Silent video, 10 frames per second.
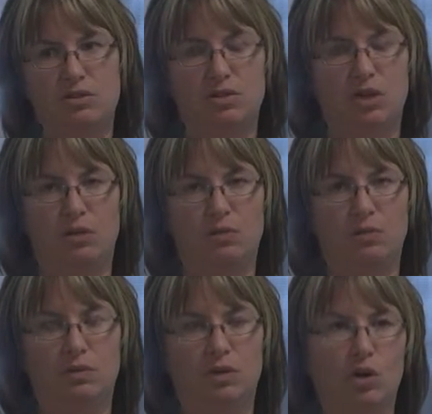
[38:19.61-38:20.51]
You know,
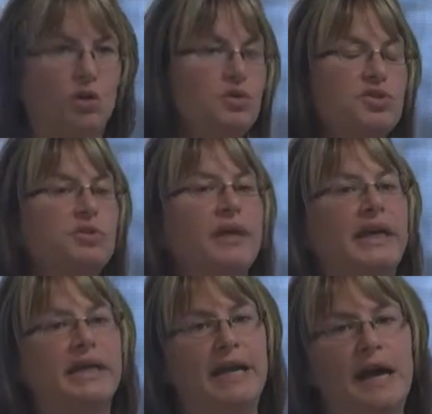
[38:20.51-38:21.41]
who's doing
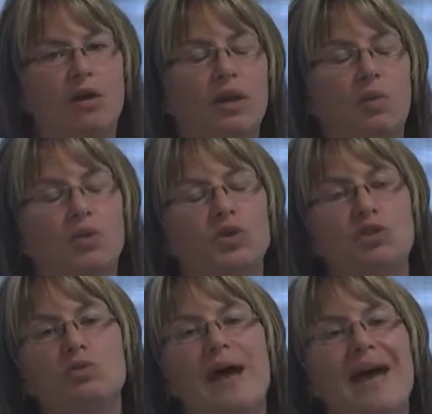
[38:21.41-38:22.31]
it now? Like, do
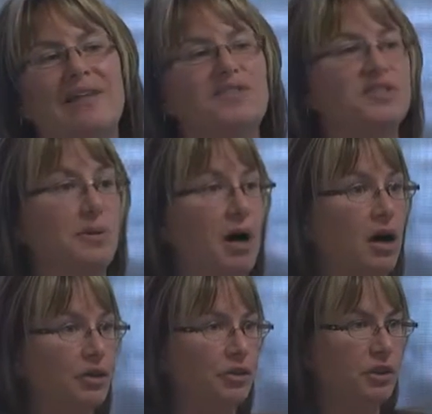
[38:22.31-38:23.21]
you have some
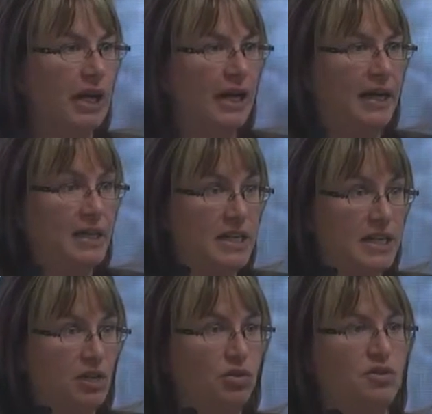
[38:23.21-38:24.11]
underlying
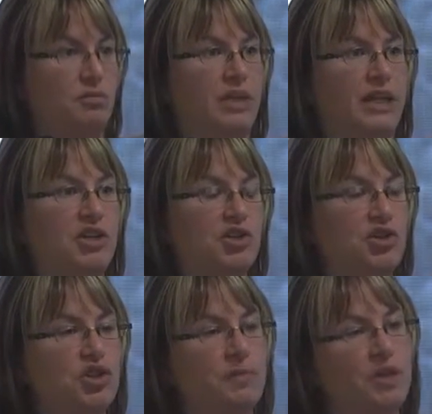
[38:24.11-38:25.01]
need or some
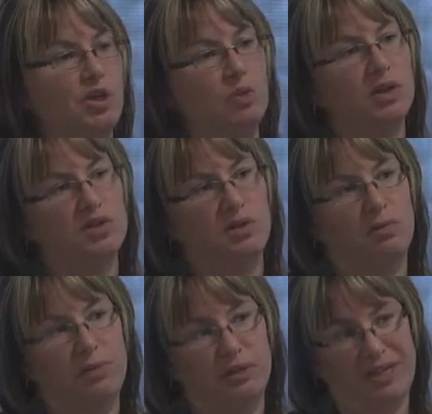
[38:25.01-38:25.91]
relationship that you want to
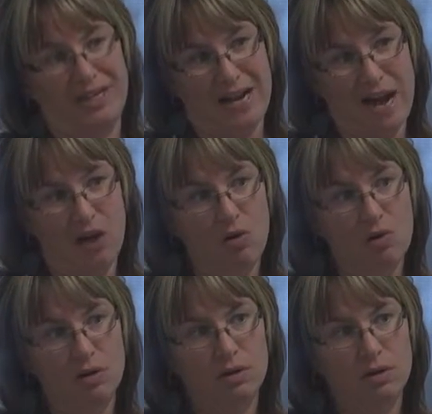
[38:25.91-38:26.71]
start building now?